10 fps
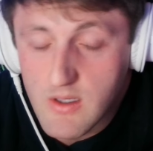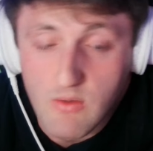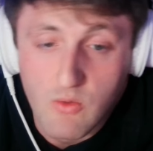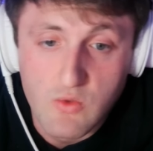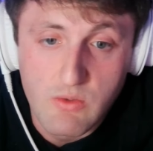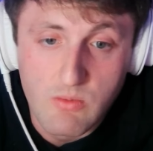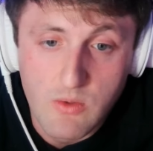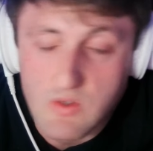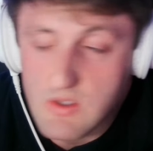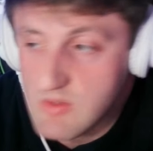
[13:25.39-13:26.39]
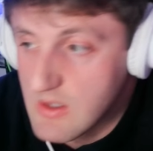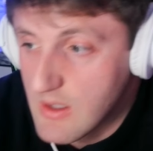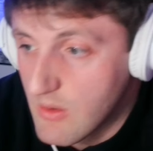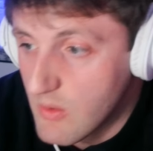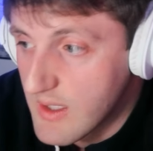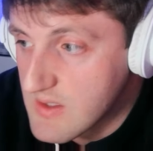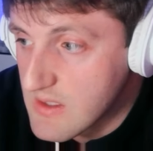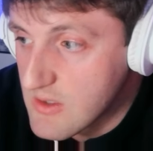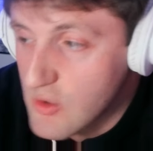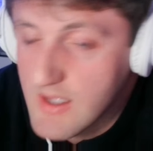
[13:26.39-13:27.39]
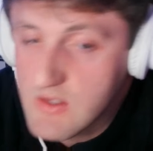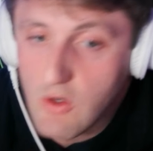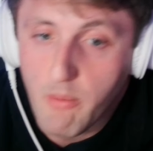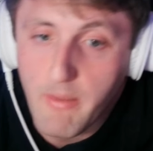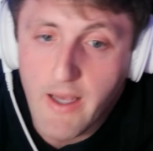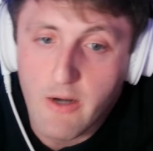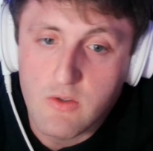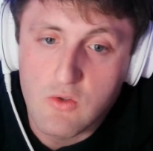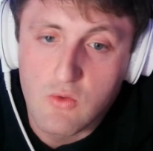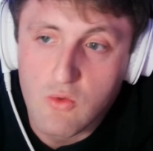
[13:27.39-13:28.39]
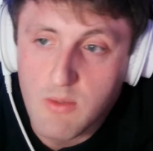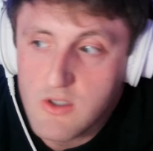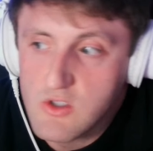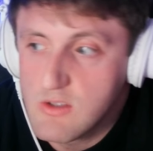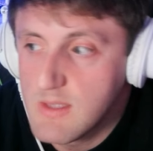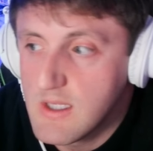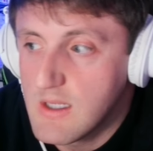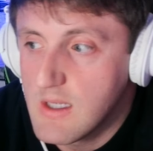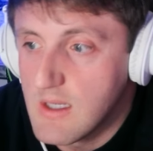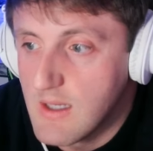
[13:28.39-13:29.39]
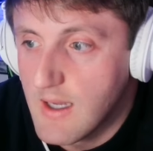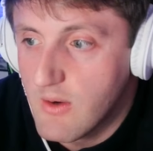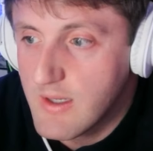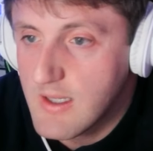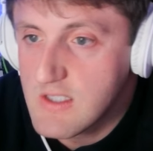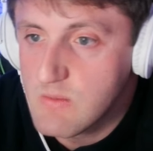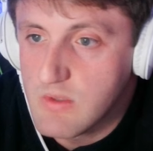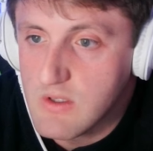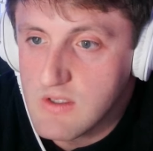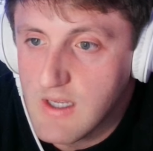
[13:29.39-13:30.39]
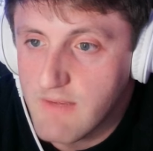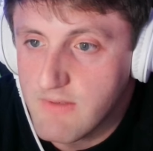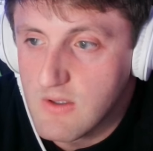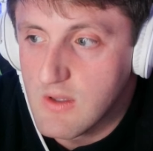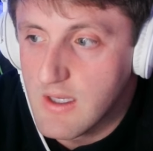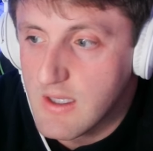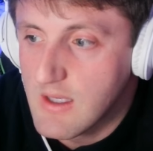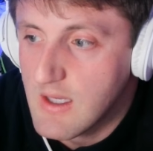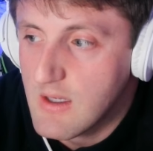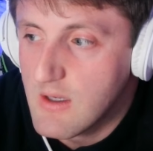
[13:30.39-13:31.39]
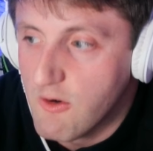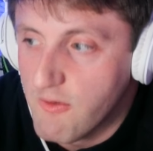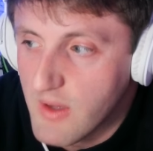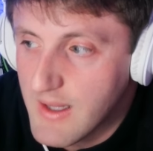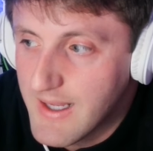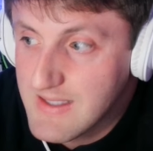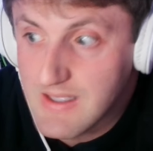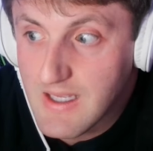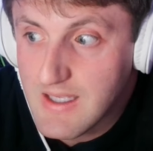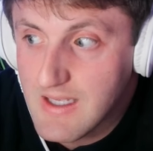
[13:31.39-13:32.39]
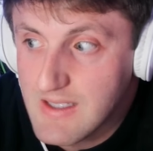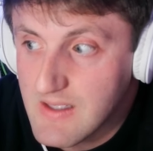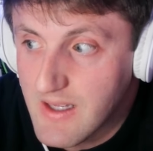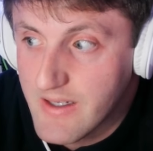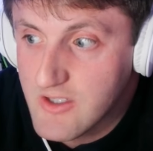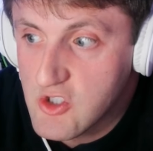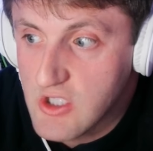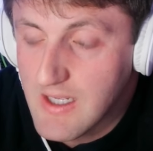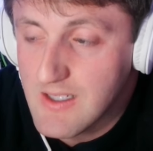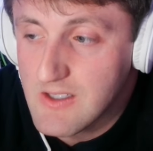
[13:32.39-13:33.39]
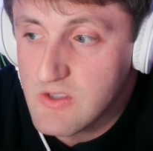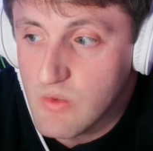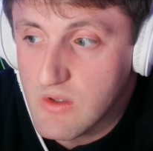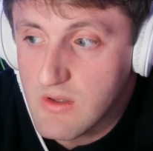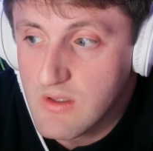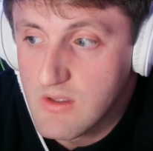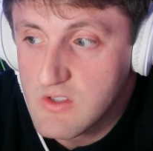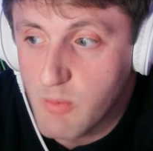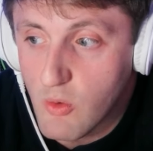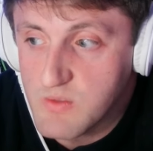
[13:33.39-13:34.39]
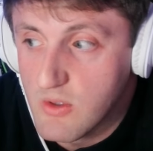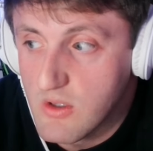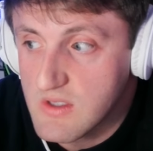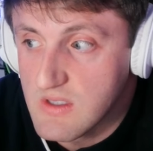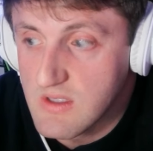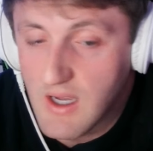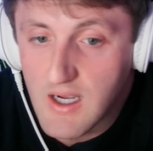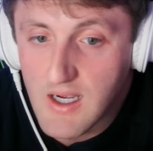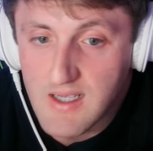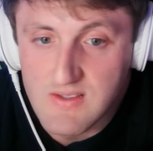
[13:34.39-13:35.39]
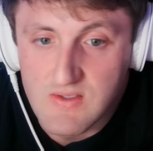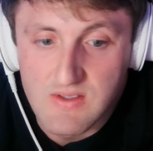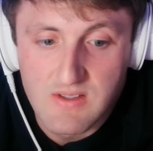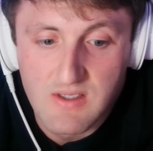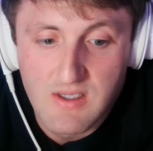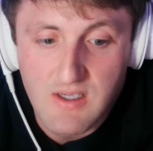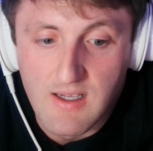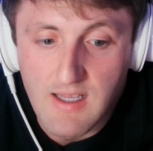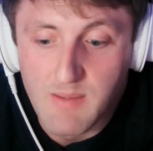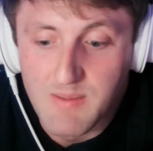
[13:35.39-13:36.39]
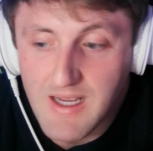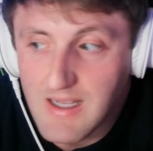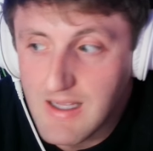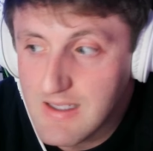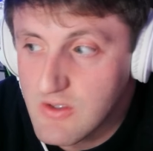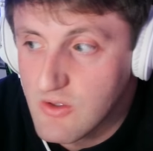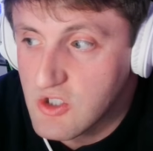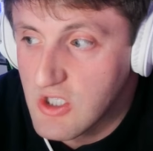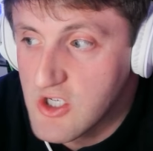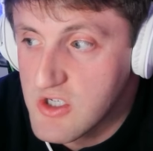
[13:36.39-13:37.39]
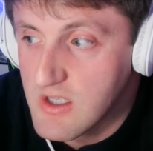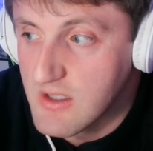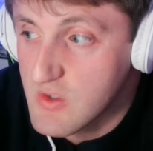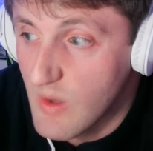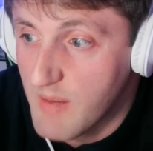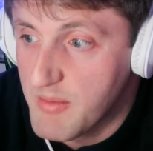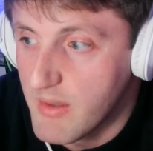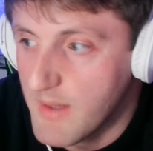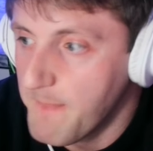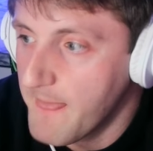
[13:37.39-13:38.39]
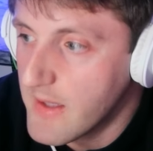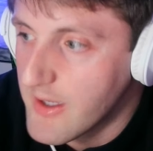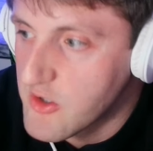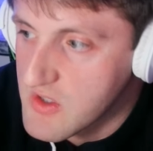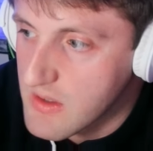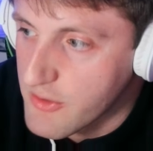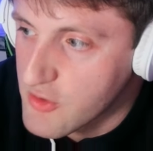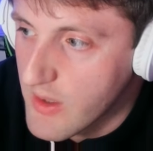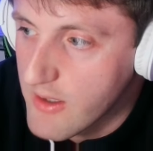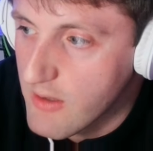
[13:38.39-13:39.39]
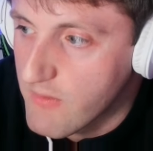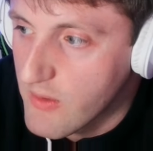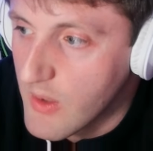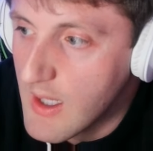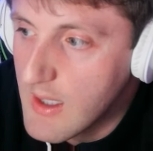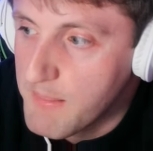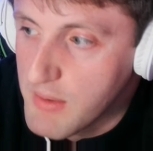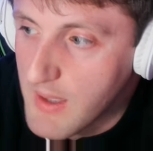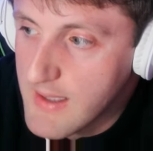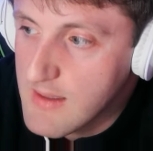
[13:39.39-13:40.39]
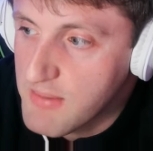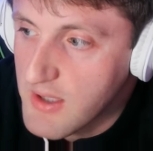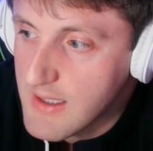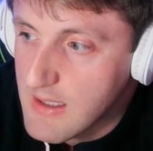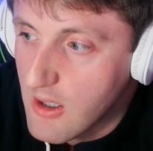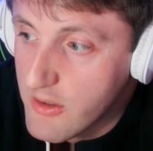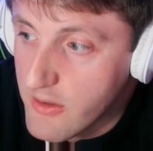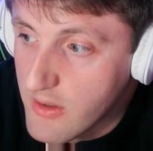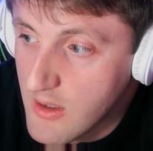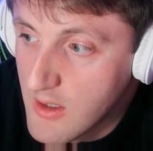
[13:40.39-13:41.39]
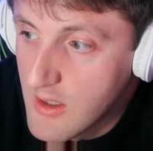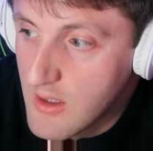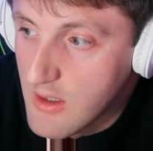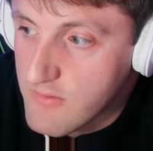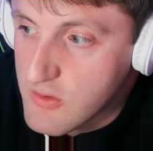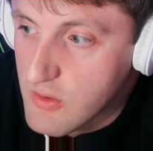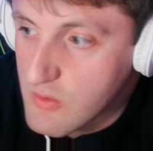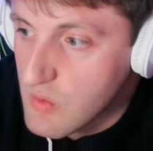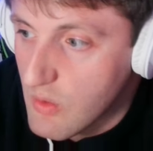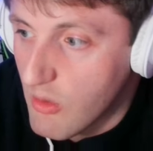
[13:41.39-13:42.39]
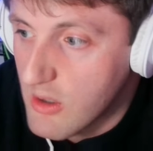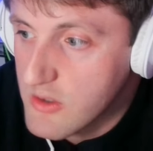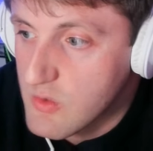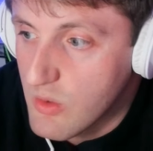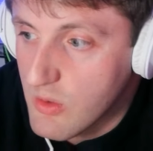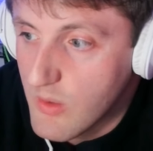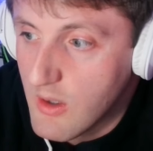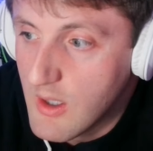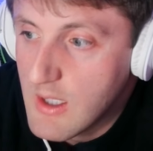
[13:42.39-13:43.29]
And who's the road team tonight? OKC. Trends don't matter too much to me and nowadays, because I feel like over the last decades, a lot has changed with sports books and odds and in the NBA and the association and the script. But that's just a little trend here for you. Blindly playing the under of the total score will also work well.